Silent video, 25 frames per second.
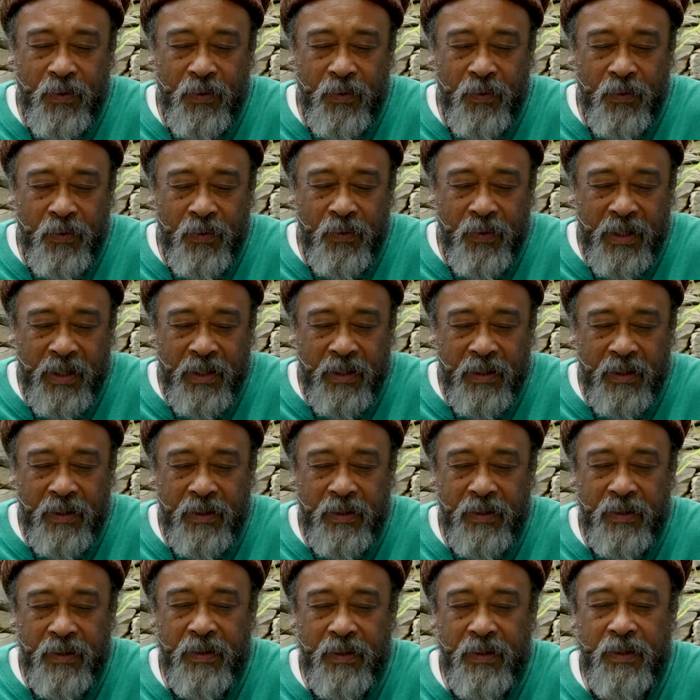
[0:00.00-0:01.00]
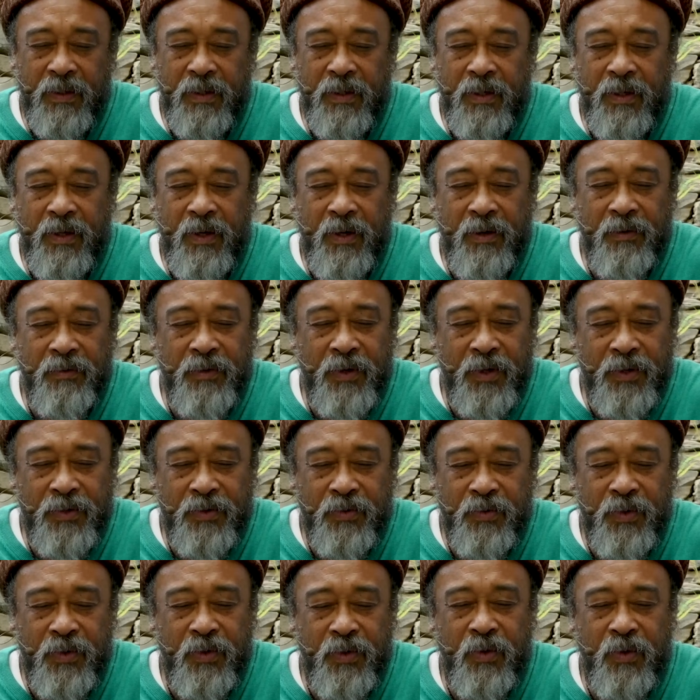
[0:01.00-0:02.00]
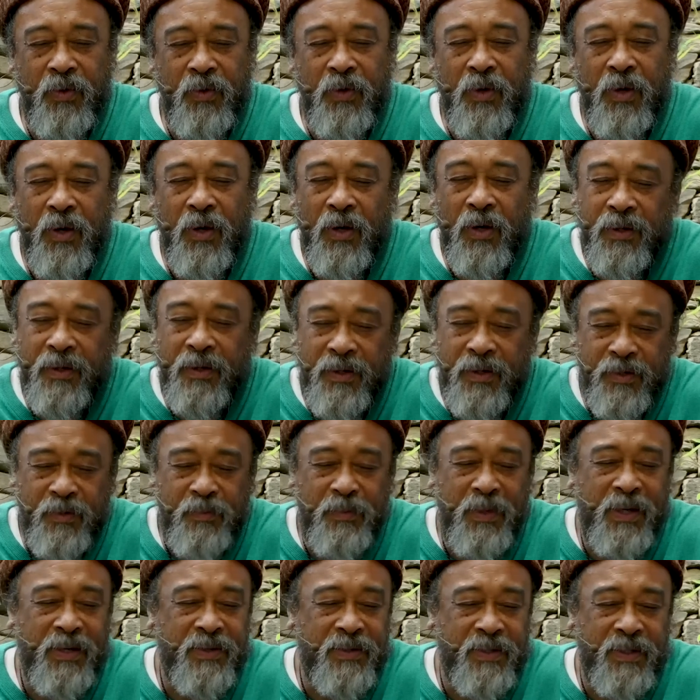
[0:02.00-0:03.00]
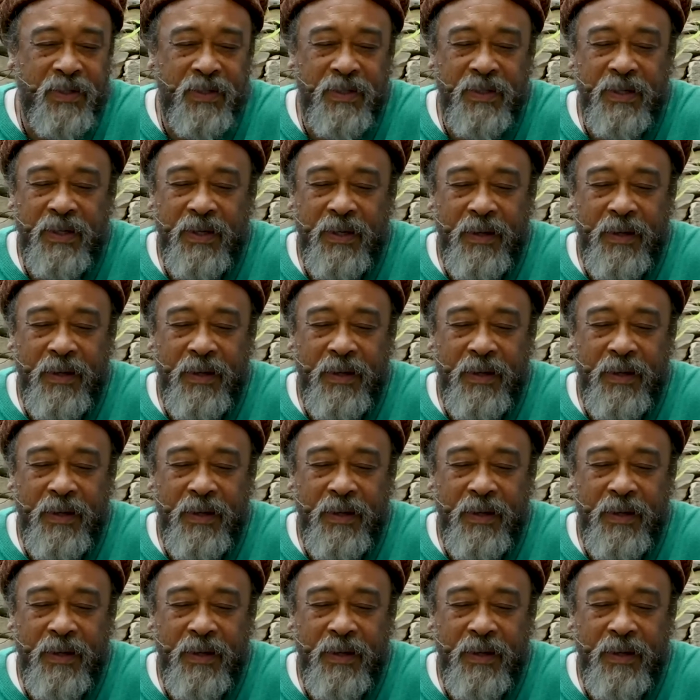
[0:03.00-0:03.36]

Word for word: will converse with you on this basis.